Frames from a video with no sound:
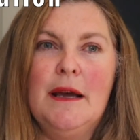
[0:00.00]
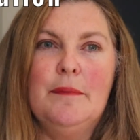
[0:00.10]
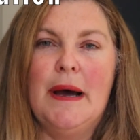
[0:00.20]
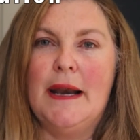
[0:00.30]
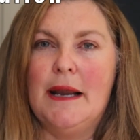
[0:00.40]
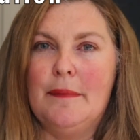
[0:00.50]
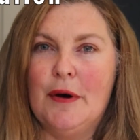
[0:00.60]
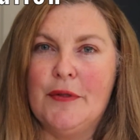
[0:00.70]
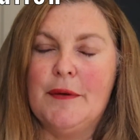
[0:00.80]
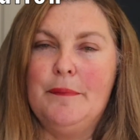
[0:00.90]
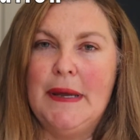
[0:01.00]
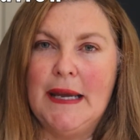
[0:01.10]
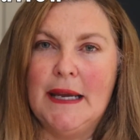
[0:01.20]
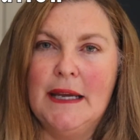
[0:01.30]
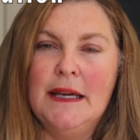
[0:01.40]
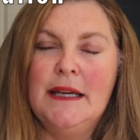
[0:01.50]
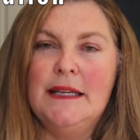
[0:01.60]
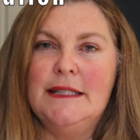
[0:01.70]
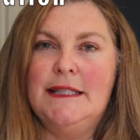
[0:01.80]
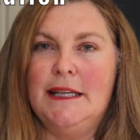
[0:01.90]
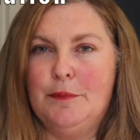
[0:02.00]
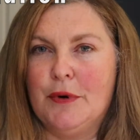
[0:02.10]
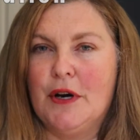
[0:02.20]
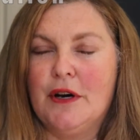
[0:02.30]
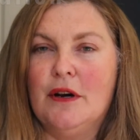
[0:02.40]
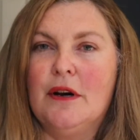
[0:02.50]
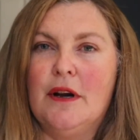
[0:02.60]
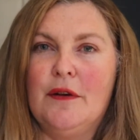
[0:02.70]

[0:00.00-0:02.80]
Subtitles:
but about the big, deeper